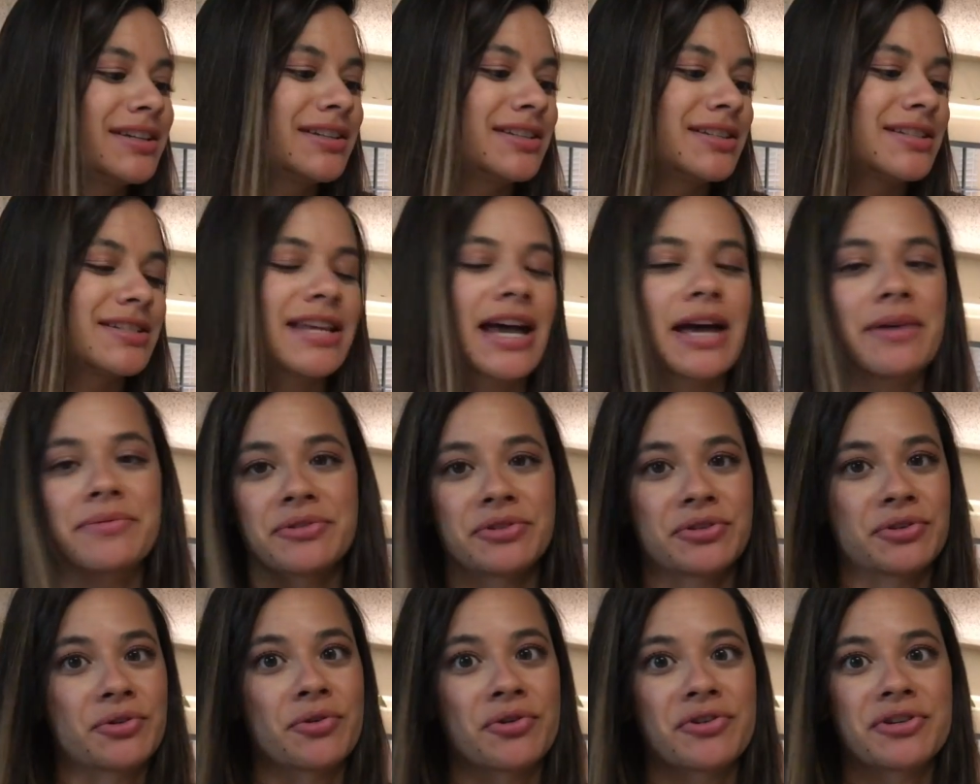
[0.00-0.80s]
It's
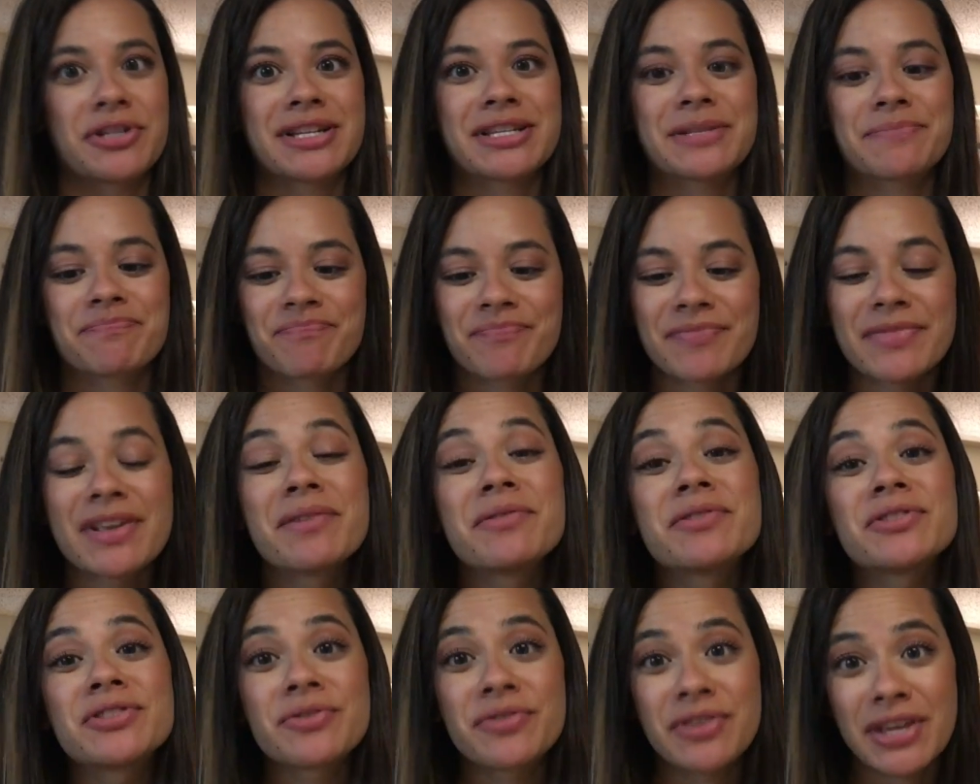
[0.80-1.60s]
absolutely gorgeous.
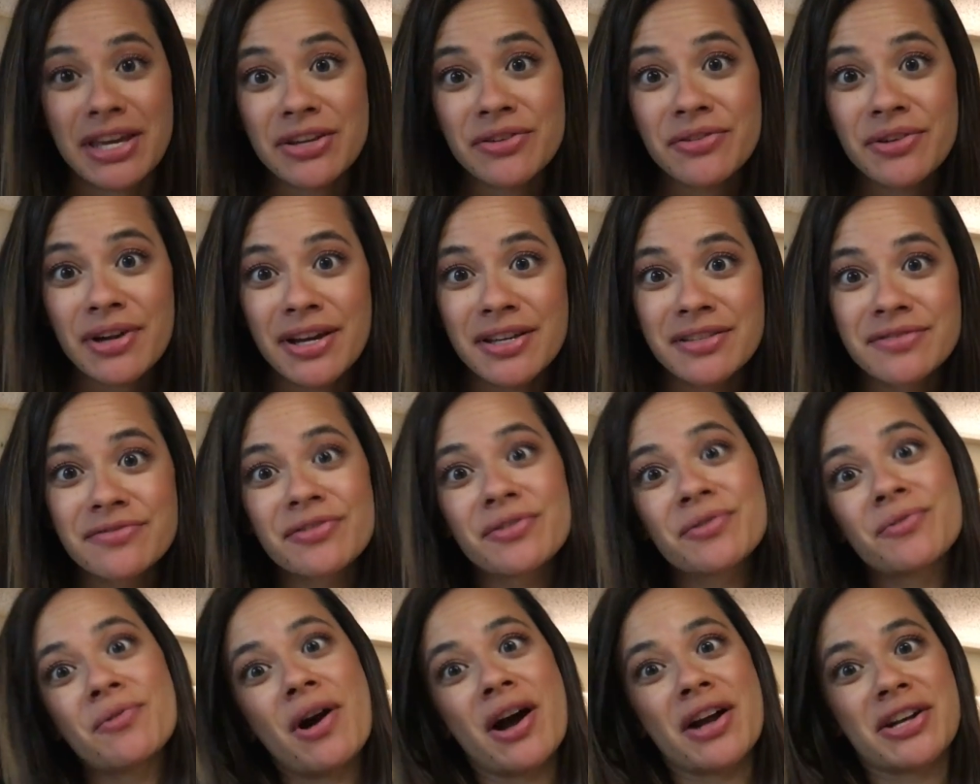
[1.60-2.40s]
So thank you guys
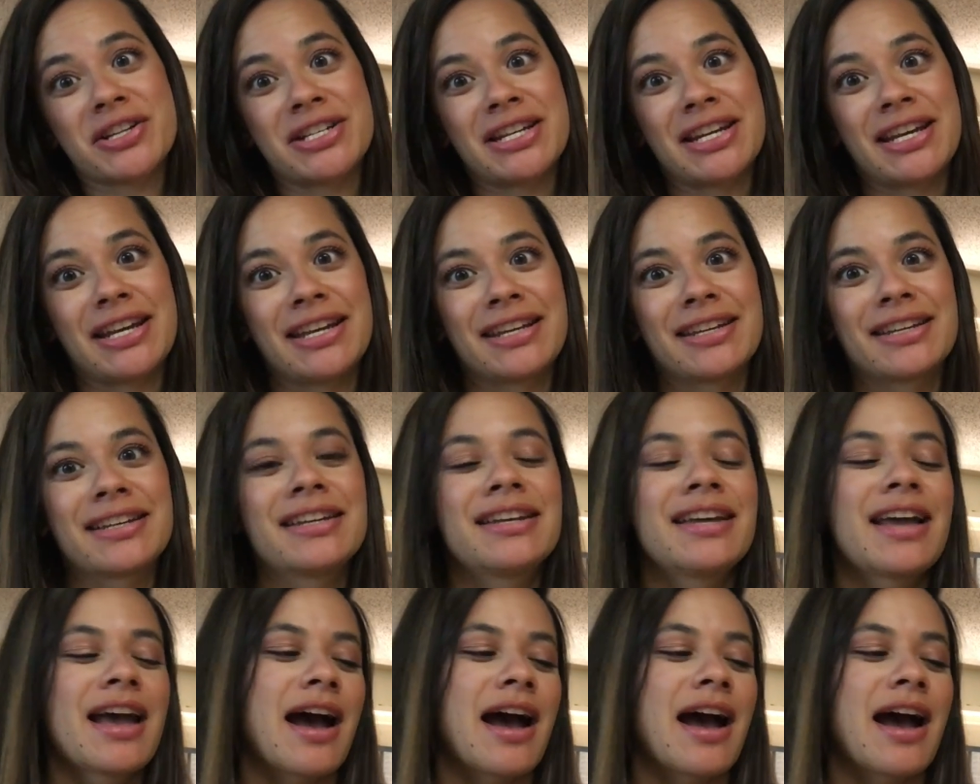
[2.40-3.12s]
for watching.